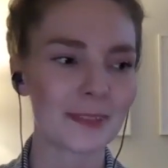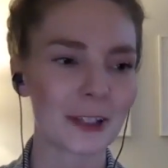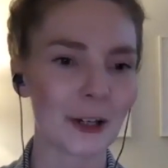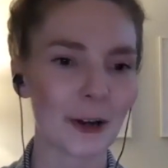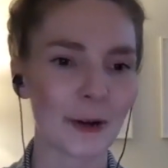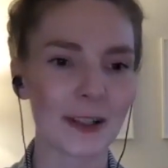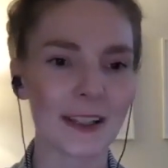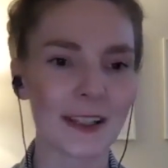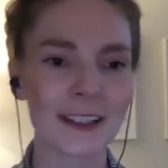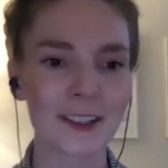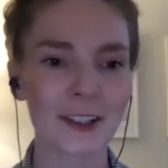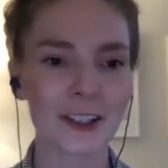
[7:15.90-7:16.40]

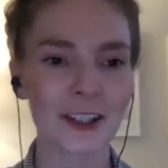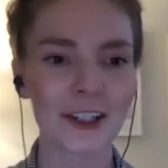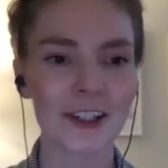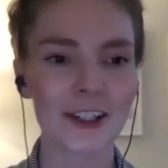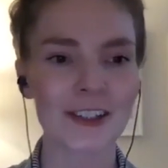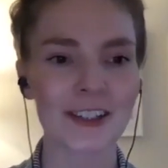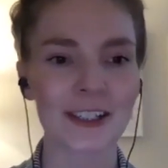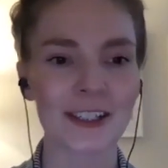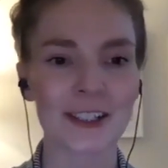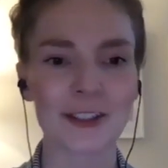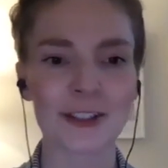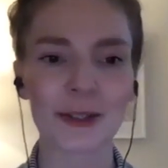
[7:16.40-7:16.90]

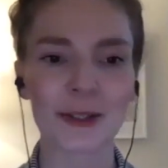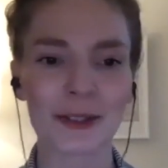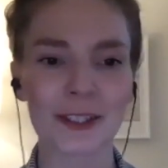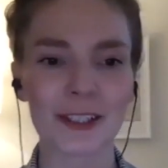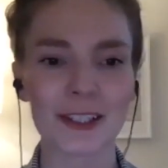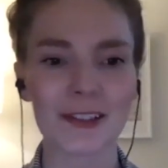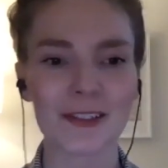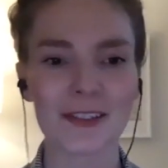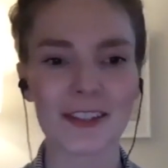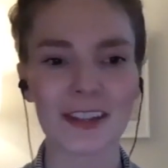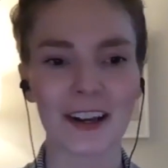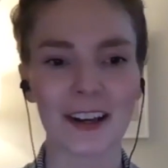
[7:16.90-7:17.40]
healers and
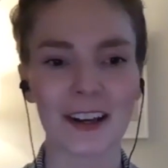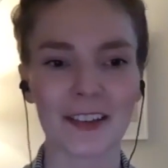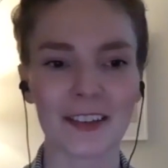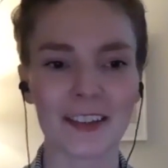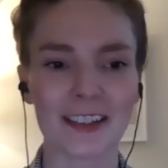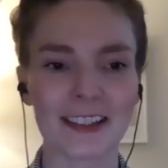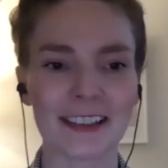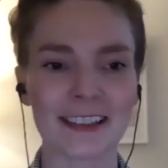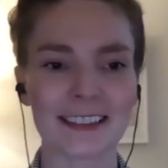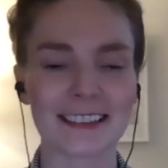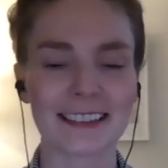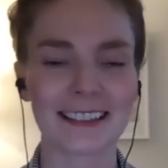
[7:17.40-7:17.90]
intuitives on
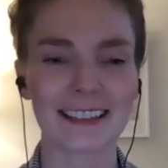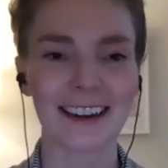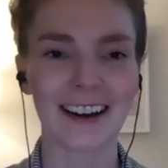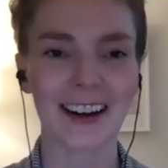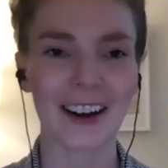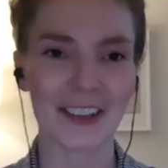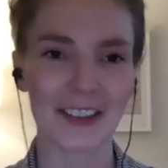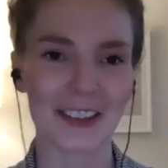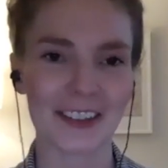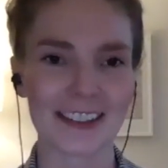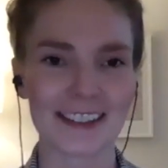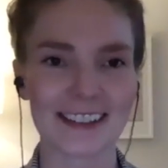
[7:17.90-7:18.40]

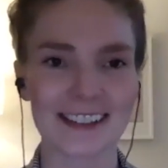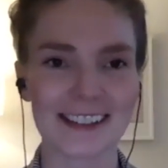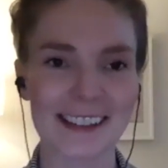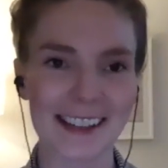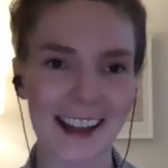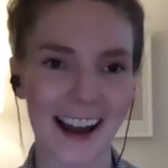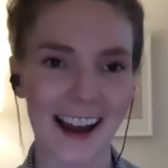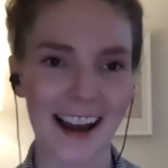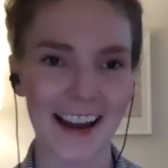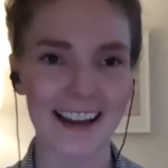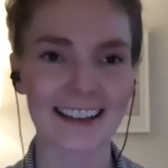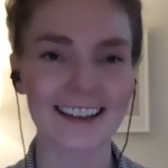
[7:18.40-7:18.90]
the
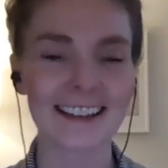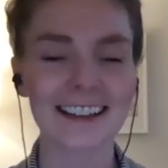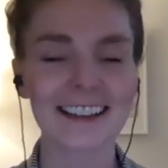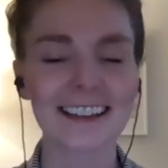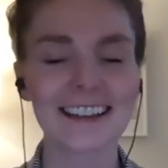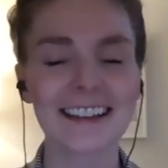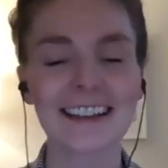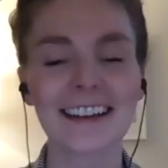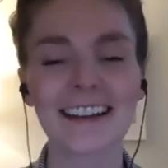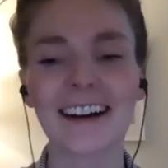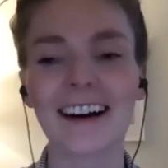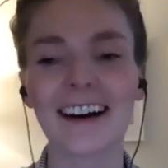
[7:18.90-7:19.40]
side
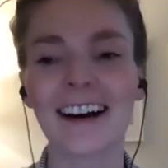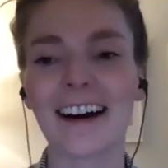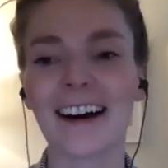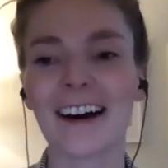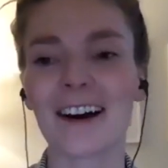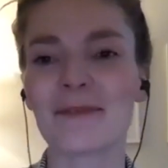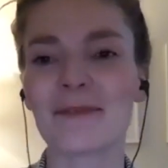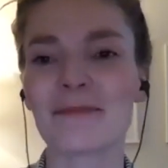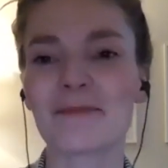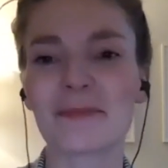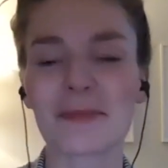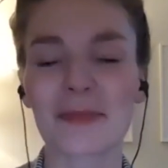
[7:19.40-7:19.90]

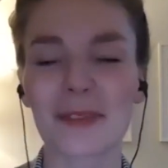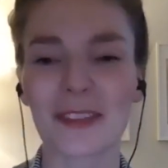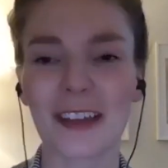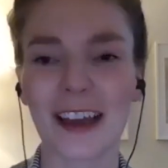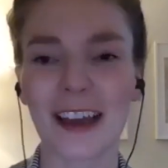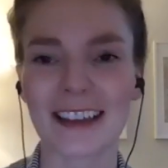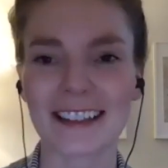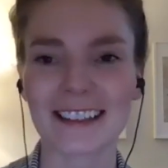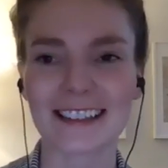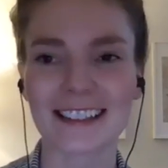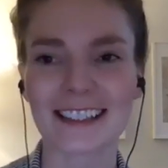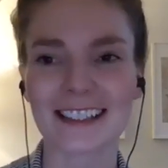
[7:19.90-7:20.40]

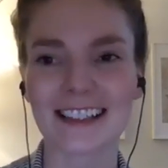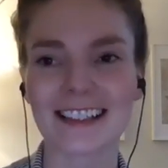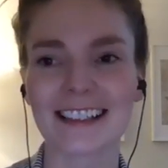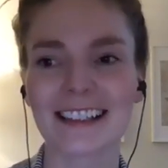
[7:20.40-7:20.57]
that